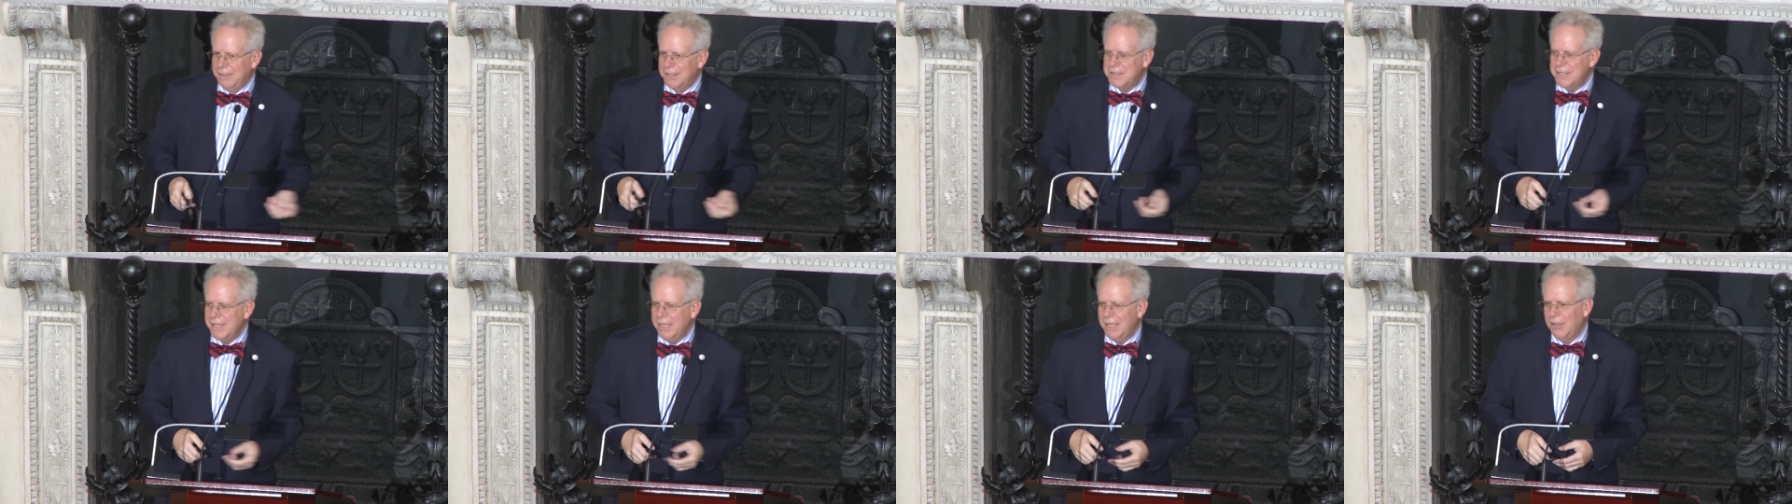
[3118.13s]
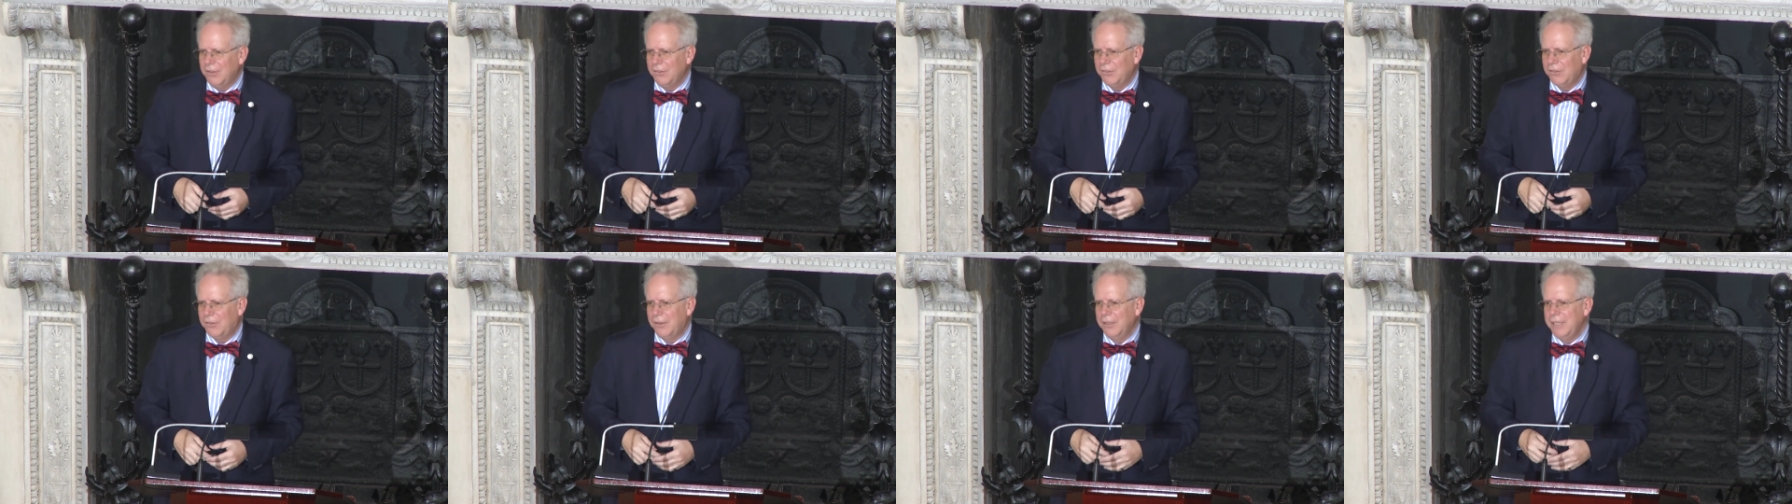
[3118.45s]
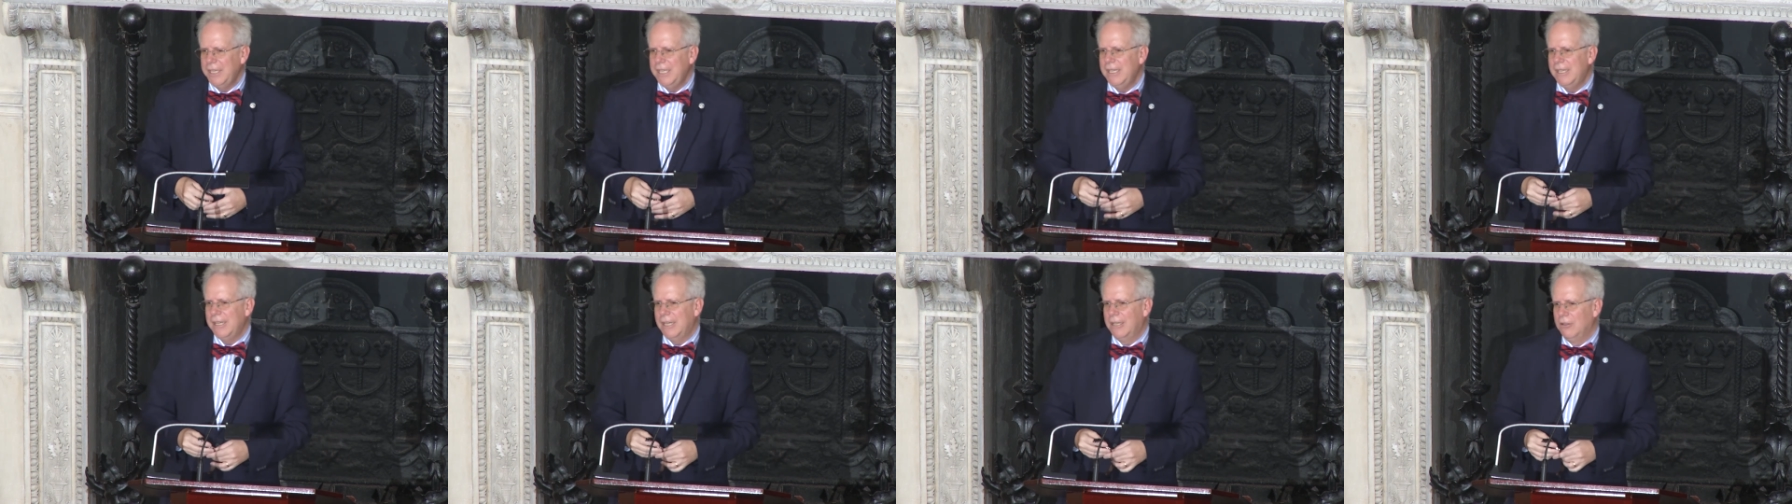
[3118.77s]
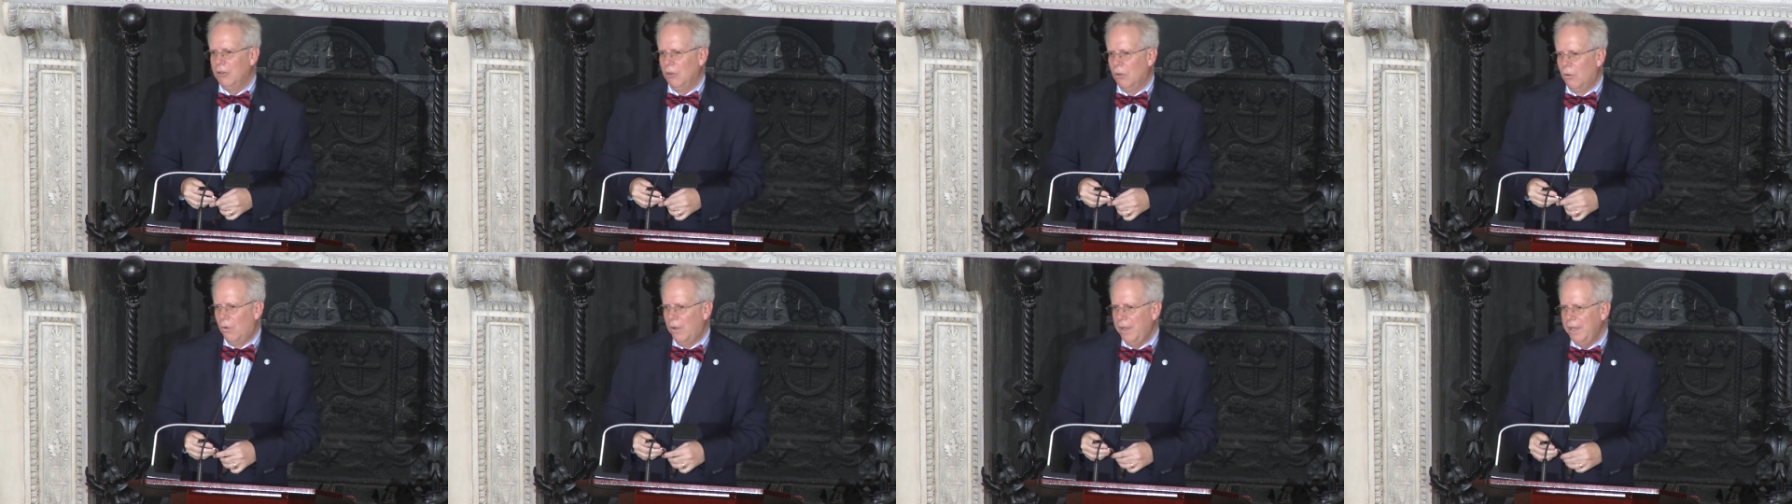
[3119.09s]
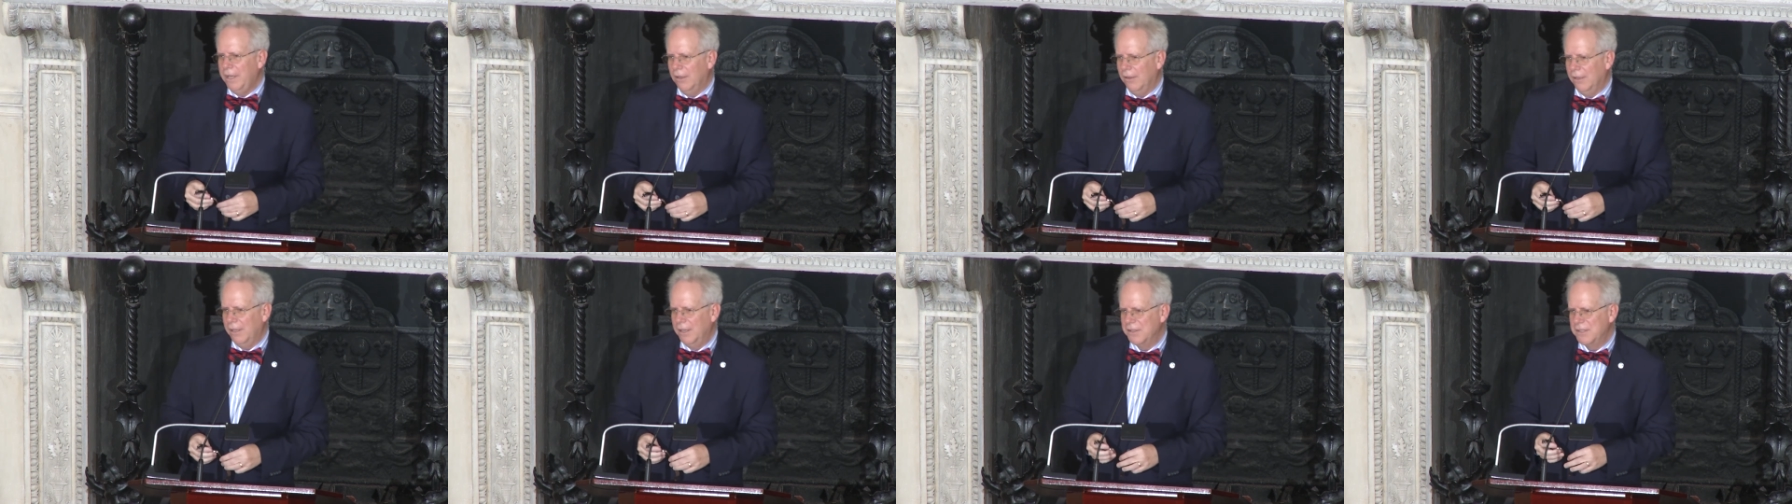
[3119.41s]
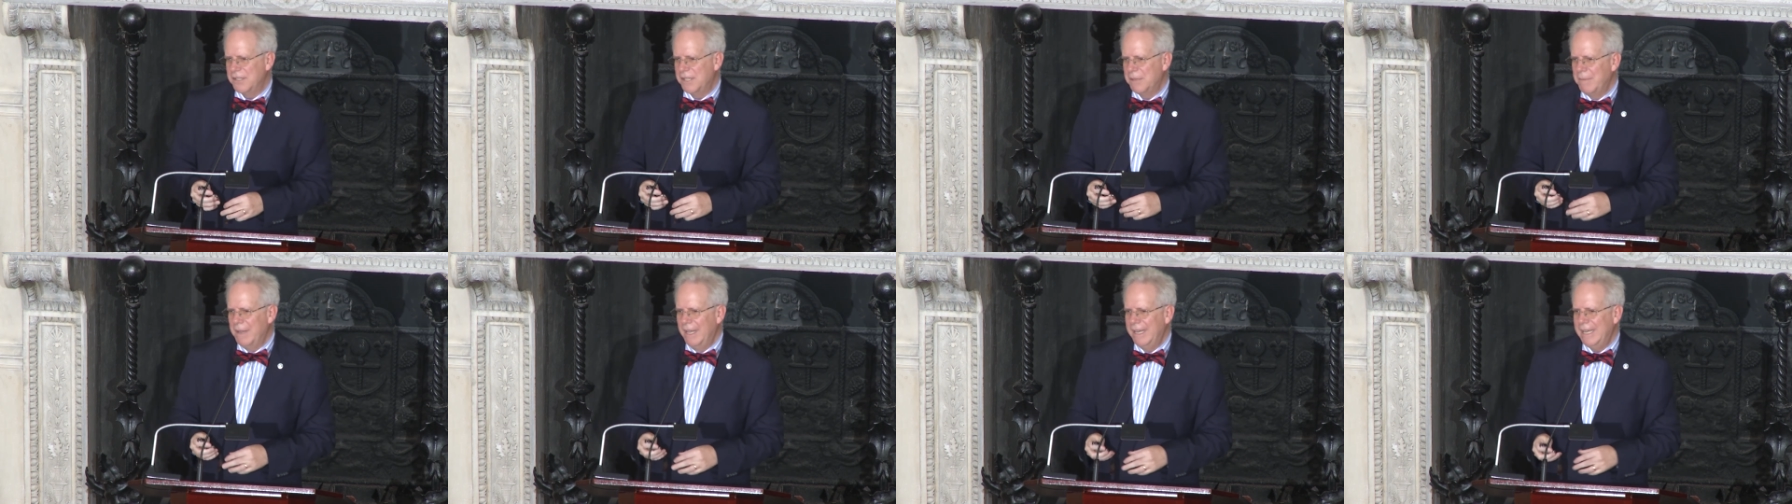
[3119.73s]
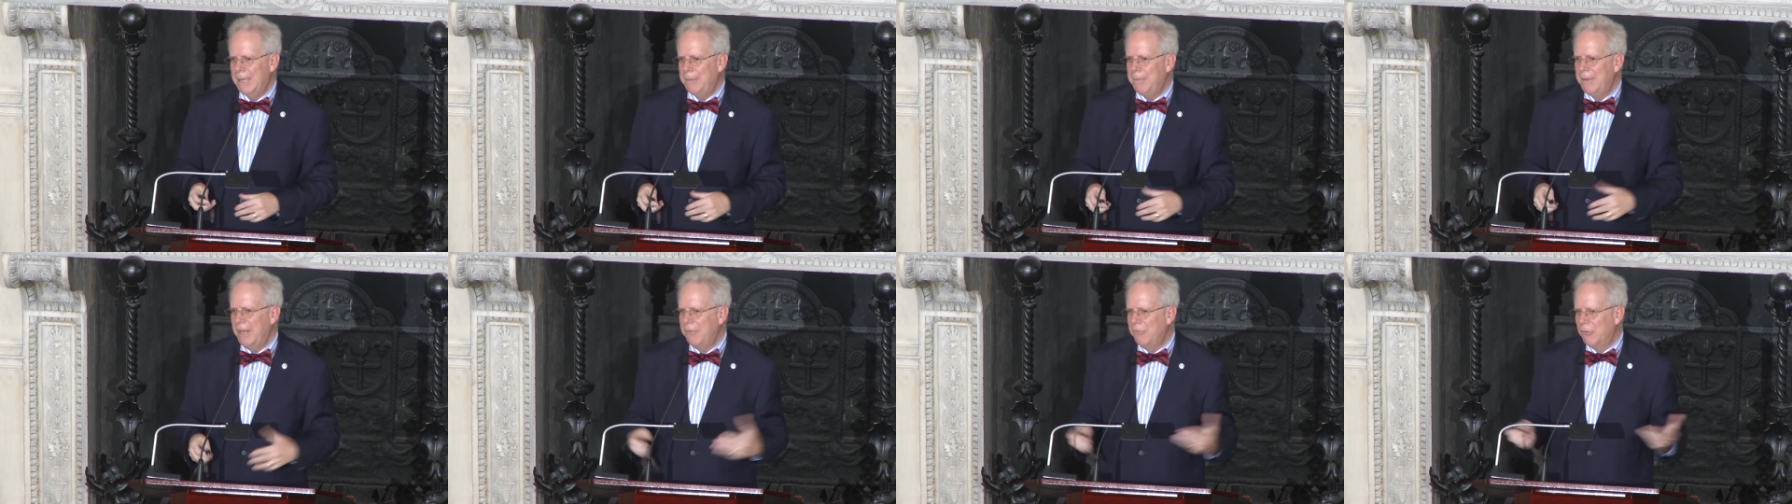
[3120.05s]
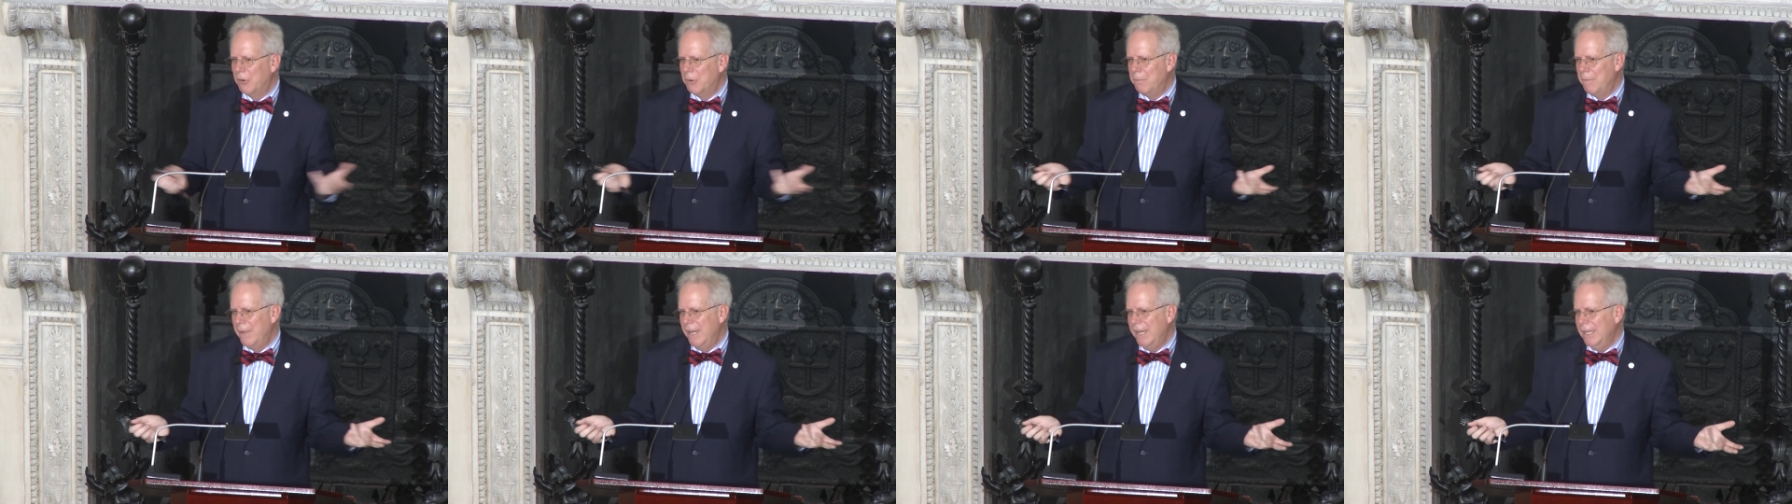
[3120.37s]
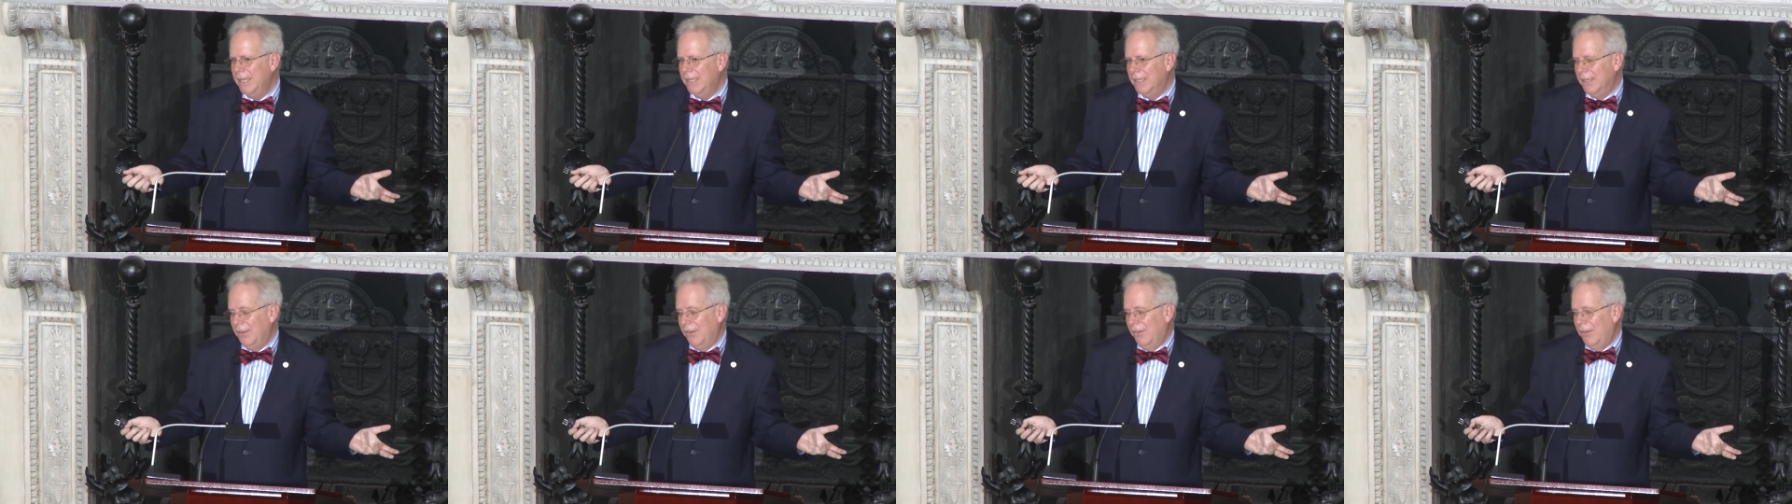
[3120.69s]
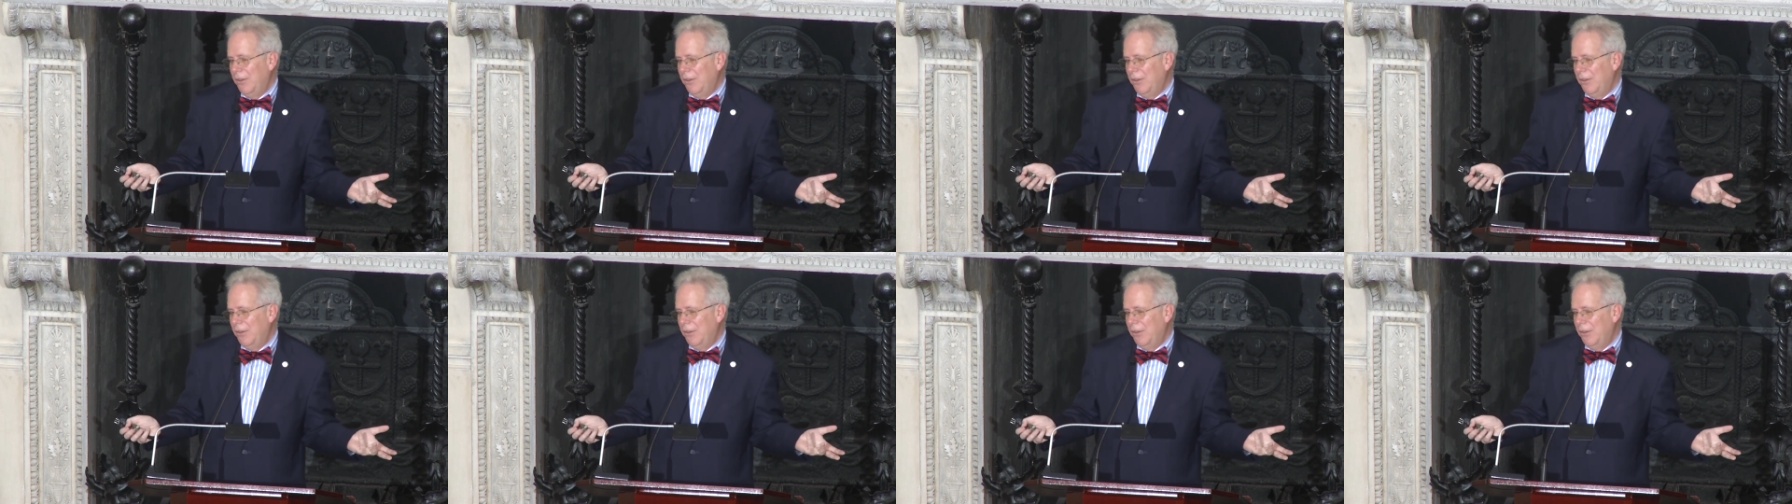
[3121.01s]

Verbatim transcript: the town's leading loyalist, a man named Edward Bacon,